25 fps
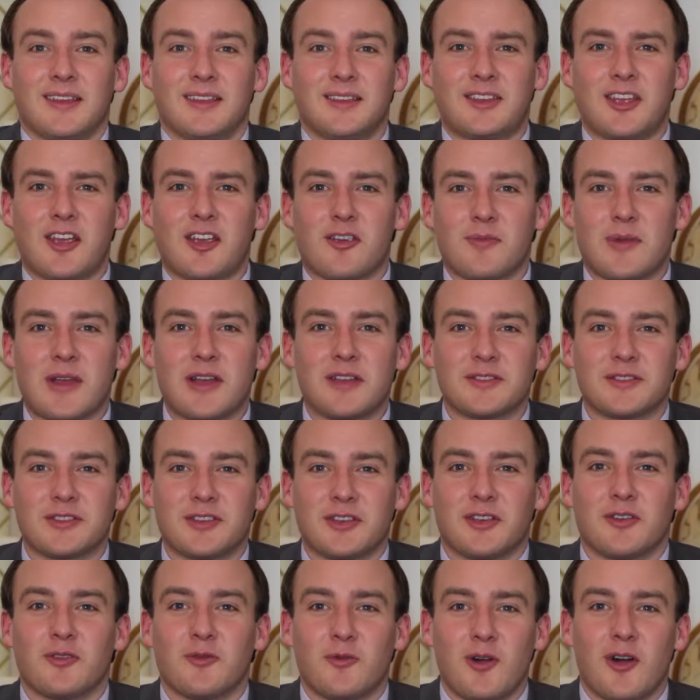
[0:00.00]
Derek Mounsey
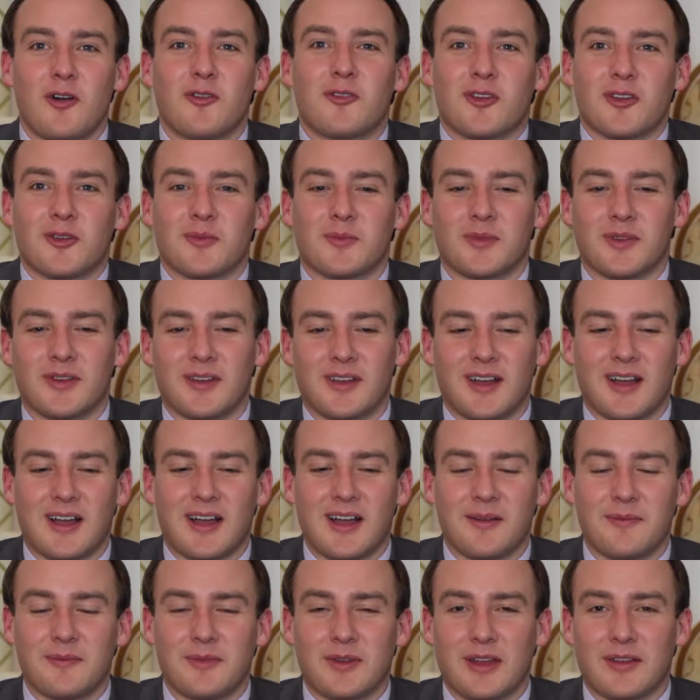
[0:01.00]
here, welcome.
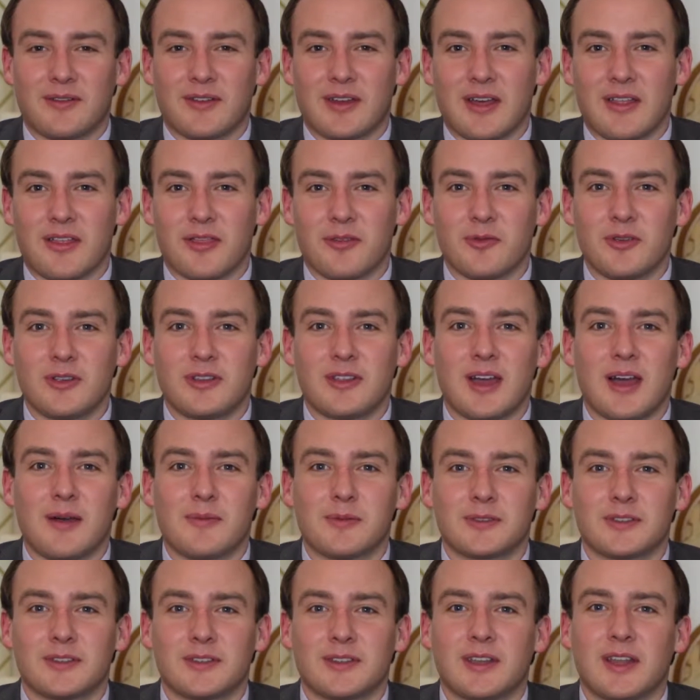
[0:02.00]
I've got 3
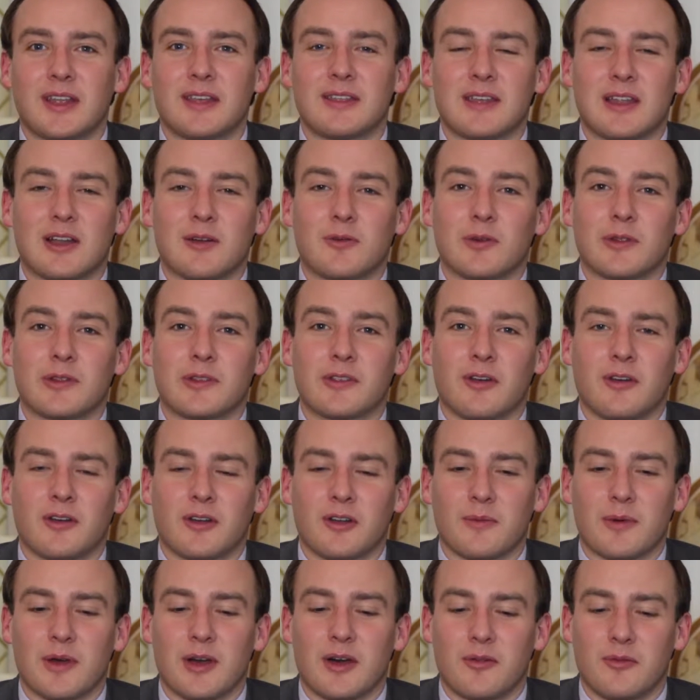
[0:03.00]
topics today that I want to
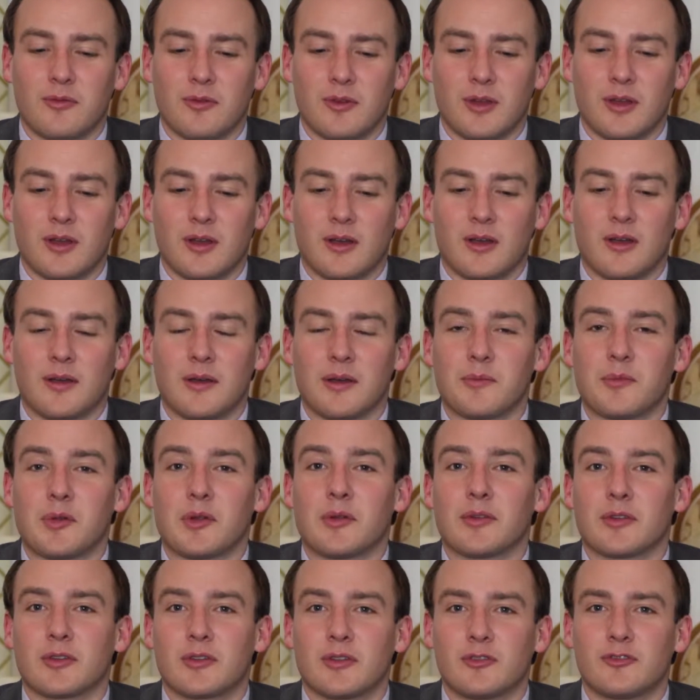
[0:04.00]
talk about. I'm
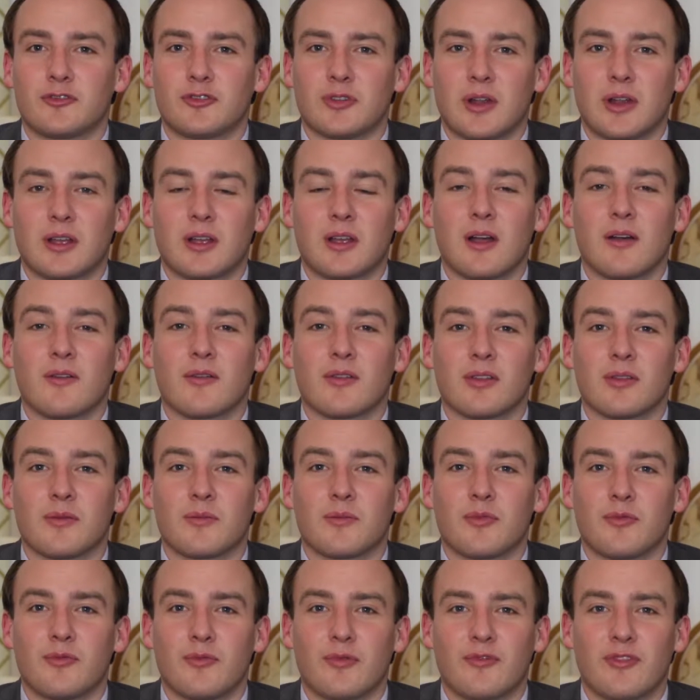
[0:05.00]
going to try to cover them
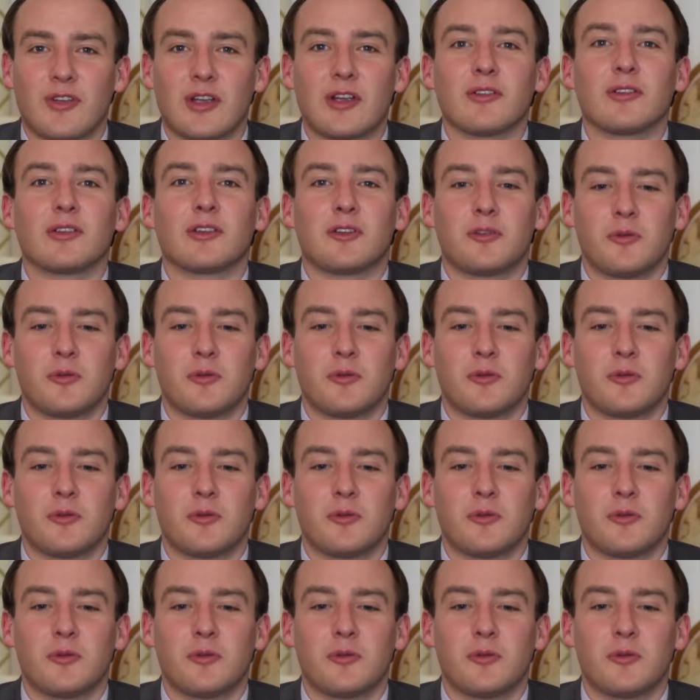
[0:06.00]
fairly